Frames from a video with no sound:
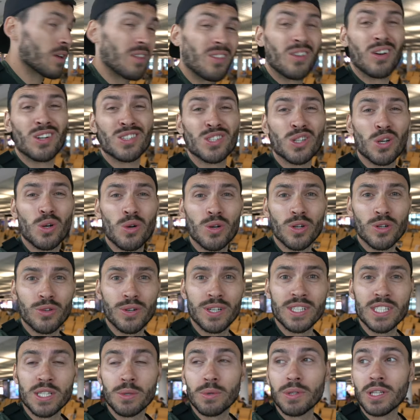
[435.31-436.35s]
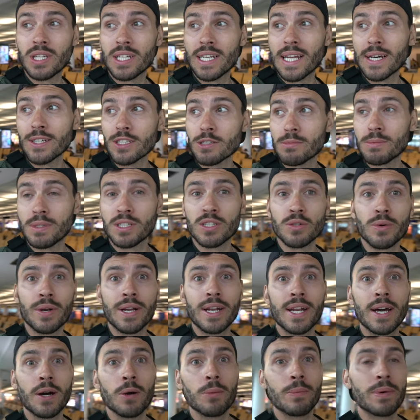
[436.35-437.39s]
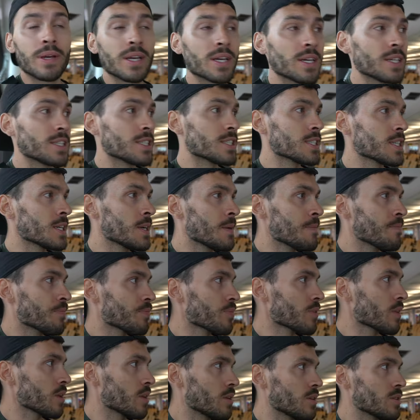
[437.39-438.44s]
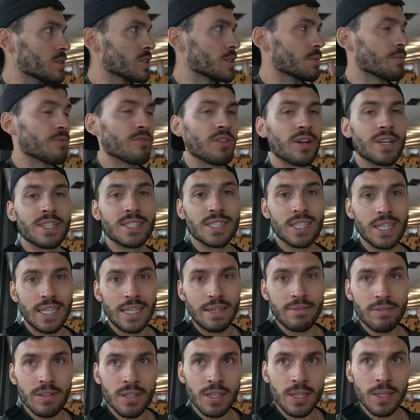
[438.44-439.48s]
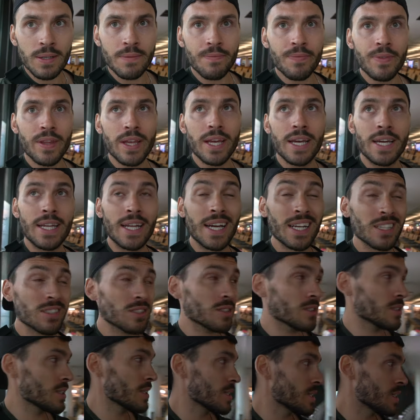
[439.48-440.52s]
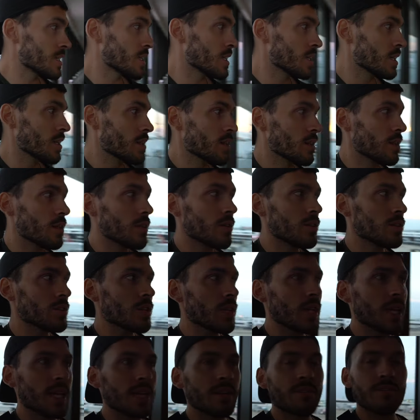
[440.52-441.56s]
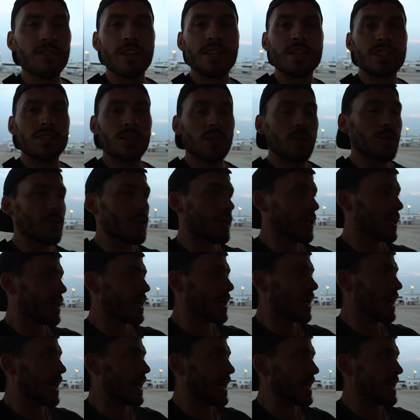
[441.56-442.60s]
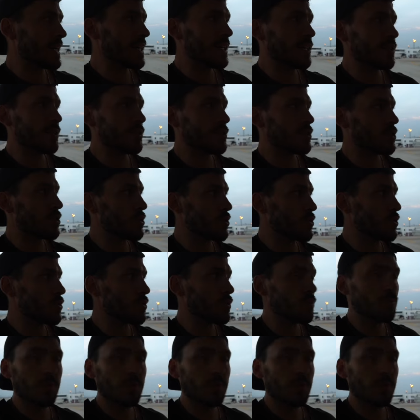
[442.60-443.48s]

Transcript: They're also going crazy with announcements right now because there's some flights leaving, and actually, there's a lot of flights going out of here to